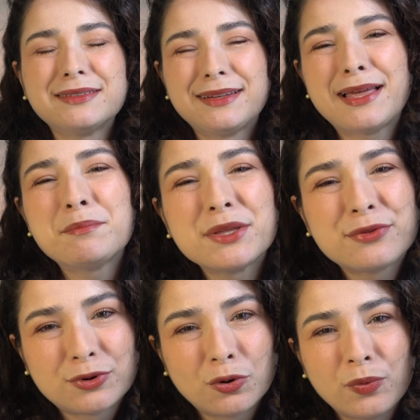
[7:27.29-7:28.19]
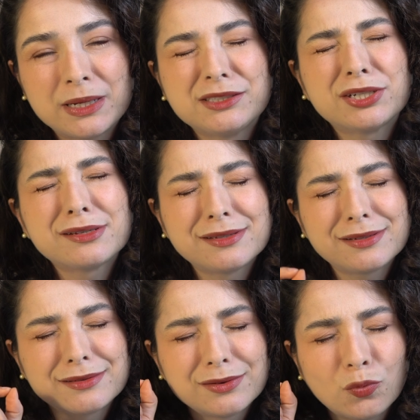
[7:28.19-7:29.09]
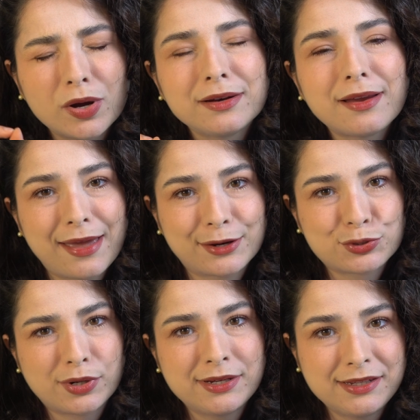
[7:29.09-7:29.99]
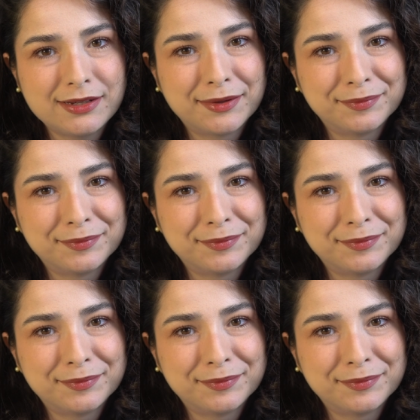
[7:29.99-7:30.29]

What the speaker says: let me throw in just one extra idea.